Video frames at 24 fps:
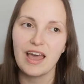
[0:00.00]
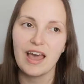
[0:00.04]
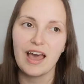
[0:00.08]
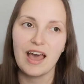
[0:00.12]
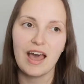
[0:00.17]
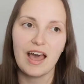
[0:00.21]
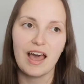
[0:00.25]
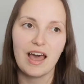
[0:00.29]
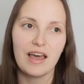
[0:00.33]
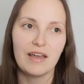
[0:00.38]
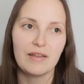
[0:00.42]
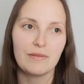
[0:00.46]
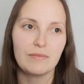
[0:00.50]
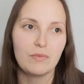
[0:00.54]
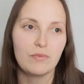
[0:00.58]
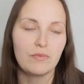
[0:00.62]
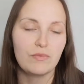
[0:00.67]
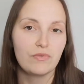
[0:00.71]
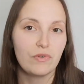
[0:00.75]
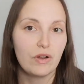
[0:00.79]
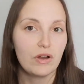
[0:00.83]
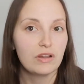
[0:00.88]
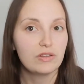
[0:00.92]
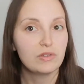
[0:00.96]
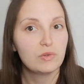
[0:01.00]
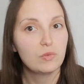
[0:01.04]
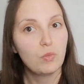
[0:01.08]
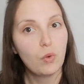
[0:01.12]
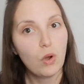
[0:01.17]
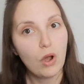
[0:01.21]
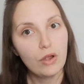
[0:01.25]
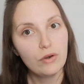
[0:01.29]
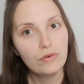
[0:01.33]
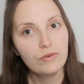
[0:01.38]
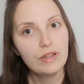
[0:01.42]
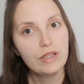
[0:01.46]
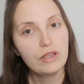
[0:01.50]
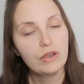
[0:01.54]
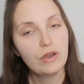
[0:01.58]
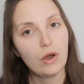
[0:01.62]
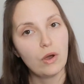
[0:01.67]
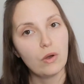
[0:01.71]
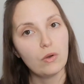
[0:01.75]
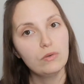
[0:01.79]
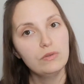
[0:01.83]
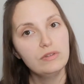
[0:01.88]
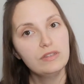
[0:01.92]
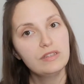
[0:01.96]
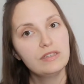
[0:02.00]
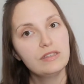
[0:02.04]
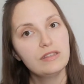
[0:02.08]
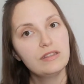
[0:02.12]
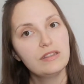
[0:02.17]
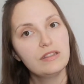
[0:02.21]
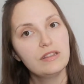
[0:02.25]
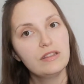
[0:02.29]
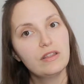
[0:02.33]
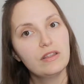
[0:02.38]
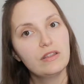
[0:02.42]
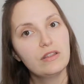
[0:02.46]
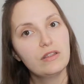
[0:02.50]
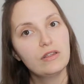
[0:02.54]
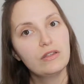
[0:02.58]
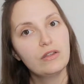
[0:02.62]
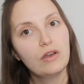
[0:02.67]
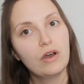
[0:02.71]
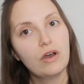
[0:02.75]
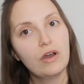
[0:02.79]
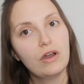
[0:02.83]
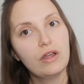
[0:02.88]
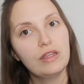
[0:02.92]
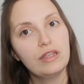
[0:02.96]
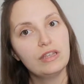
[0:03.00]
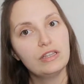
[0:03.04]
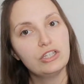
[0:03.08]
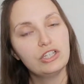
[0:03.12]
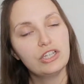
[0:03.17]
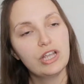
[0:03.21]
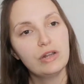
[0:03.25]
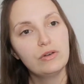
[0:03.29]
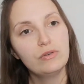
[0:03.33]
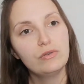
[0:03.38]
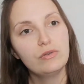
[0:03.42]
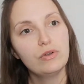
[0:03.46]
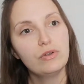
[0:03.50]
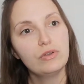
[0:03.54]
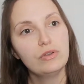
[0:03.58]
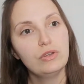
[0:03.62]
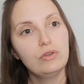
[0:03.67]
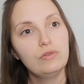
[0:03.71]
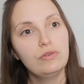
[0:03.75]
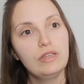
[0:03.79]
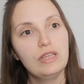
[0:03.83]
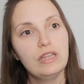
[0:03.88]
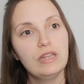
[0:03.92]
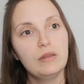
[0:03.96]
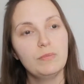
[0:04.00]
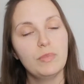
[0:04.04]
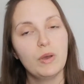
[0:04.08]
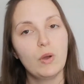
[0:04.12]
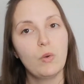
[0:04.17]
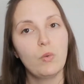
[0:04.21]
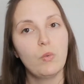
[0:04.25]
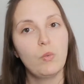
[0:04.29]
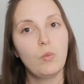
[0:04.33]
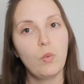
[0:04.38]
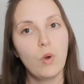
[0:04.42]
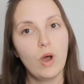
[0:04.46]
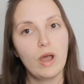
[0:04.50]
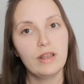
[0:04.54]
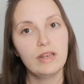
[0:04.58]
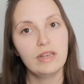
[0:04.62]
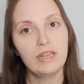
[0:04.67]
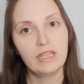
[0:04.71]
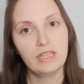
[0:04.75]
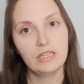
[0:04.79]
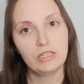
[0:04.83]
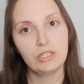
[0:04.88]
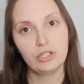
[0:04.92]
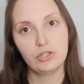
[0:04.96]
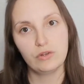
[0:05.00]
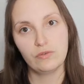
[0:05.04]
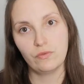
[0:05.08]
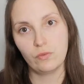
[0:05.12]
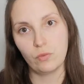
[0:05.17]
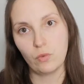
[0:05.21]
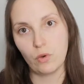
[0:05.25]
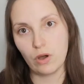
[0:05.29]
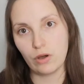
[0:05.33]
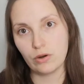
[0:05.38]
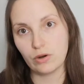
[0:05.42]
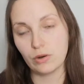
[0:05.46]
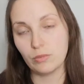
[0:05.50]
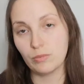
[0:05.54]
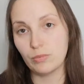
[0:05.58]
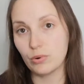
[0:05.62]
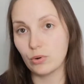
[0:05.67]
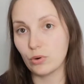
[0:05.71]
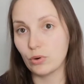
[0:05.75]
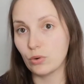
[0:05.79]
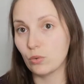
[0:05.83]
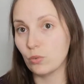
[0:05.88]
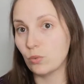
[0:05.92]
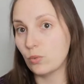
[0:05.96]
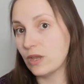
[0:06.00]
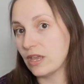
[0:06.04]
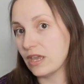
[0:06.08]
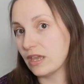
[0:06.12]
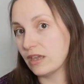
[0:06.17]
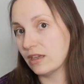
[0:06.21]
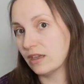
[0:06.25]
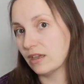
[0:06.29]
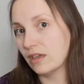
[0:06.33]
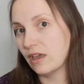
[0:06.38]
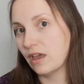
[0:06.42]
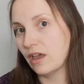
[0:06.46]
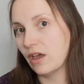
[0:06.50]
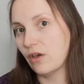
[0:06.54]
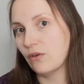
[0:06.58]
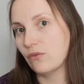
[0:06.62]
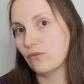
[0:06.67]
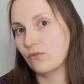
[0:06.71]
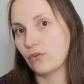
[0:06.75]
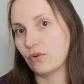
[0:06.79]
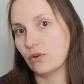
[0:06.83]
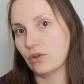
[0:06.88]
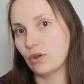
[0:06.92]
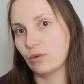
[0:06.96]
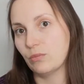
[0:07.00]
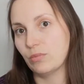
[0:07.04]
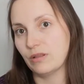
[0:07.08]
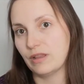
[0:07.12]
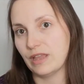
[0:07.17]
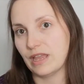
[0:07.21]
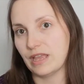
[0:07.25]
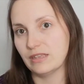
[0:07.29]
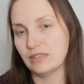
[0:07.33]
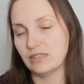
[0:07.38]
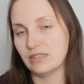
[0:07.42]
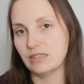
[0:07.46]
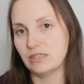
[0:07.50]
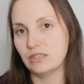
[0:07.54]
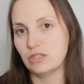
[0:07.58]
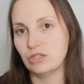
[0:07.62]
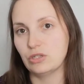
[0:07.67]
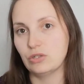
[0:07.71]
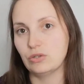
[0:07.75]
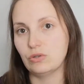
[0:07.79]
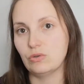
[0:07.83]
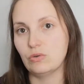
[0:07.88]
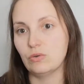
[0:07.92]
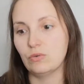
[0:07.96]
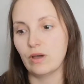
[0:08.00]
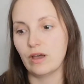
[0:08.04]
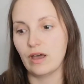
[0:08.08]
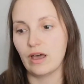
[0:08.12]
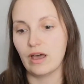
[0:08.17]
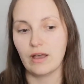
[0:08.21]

As far as watering goes, in general, you need about 1 inch of water per week for your plants to